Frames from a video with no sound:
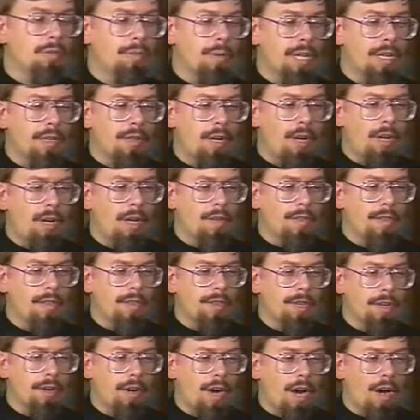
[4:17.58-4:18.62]
recall that
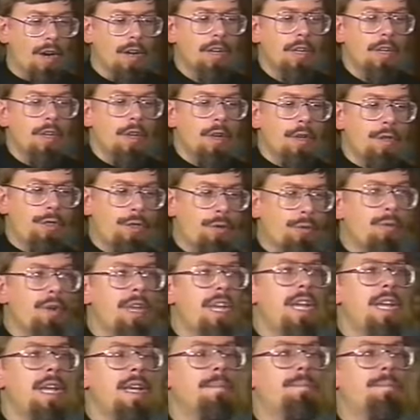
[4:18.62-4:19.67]
there are three